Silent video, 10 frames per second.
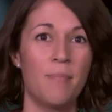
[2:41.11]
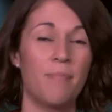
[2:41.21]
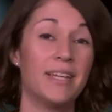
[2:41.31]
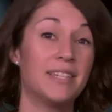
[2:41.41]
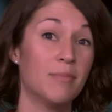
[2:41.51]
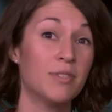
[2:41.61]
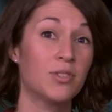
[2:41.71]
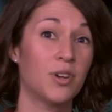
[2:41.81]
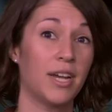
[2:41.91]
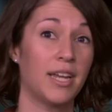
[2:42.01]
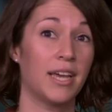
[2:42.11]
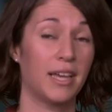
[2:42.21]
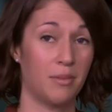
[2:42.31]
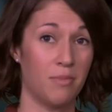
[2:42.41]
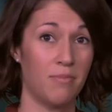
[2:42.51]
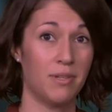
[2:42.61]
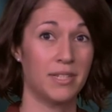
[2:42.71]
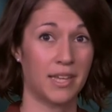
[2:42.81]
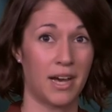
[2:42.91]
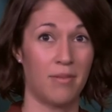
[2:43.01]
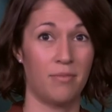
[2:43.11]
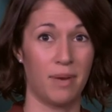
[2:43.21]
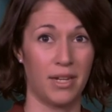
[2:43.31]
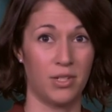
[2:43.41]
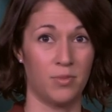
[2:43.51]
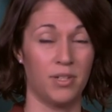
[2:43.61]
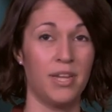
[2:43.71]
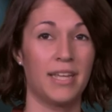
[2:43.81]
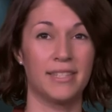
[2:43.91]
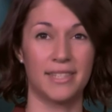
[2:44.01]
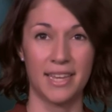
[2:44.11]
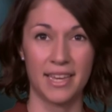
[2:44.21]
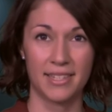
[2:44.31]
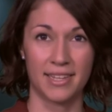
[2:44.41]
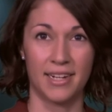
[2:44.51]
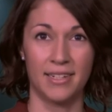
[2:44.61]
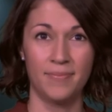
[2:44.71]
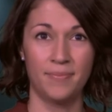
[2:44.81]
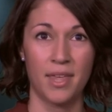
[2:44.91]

By demonstrating a commitment to carbon management and CSR,